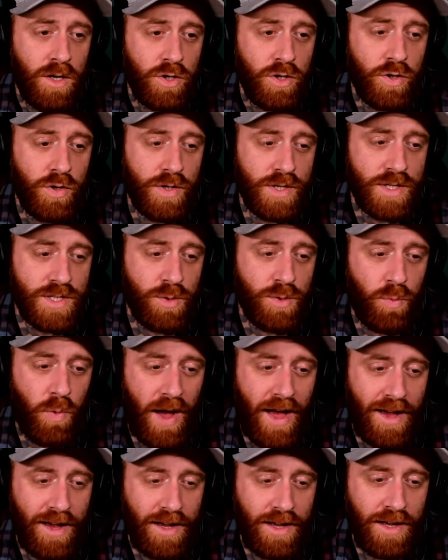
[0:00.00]
Good is the
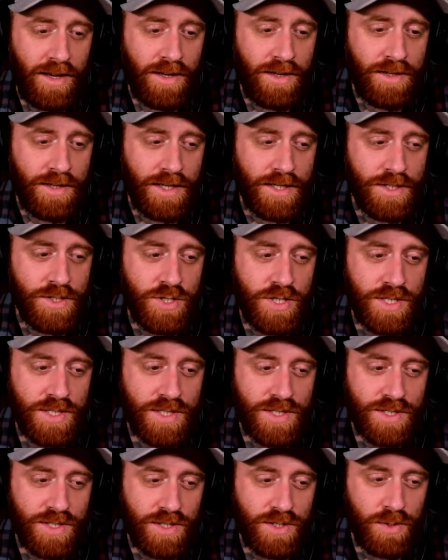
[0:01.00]
way, and
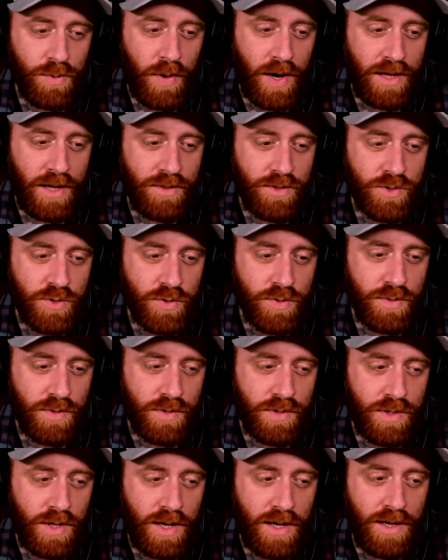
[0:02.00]
Jesus is the way, the
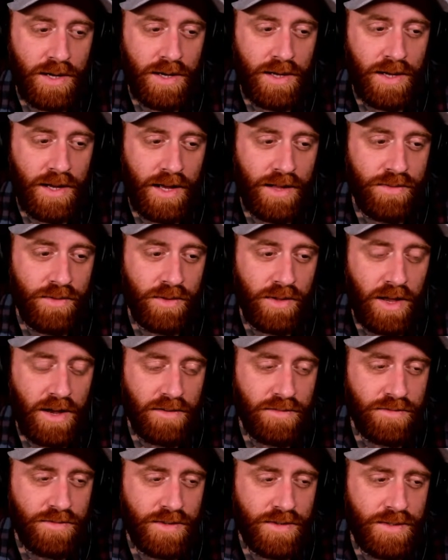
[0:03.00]
truth, and the
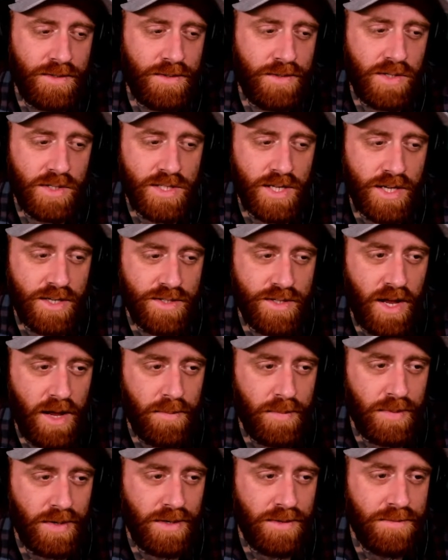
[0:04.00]
life. says
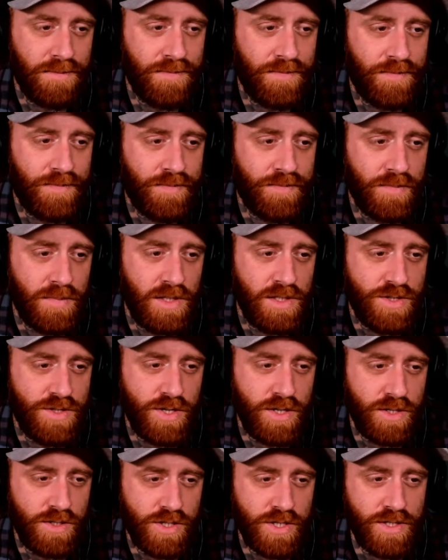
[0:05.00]
Tampa.
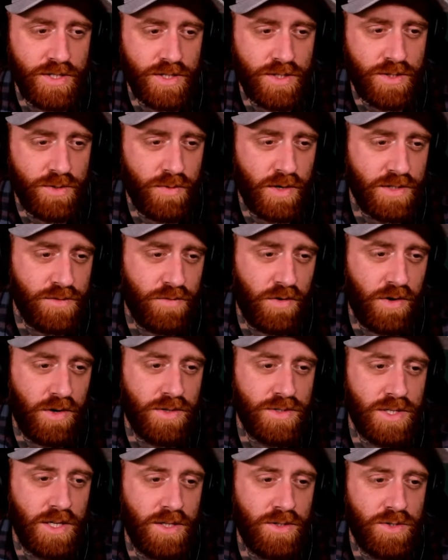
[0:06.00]
Seek Jesus, the rest
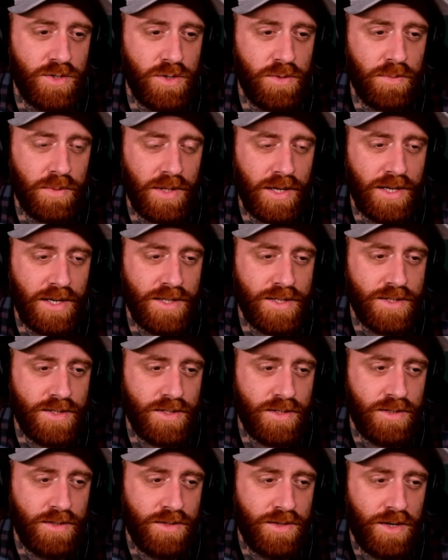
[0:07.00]
falls into
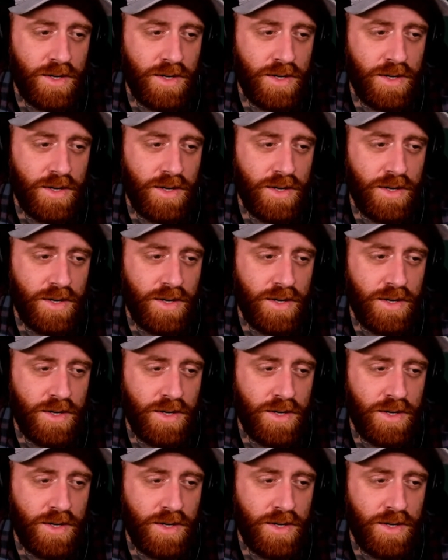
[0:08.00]
place.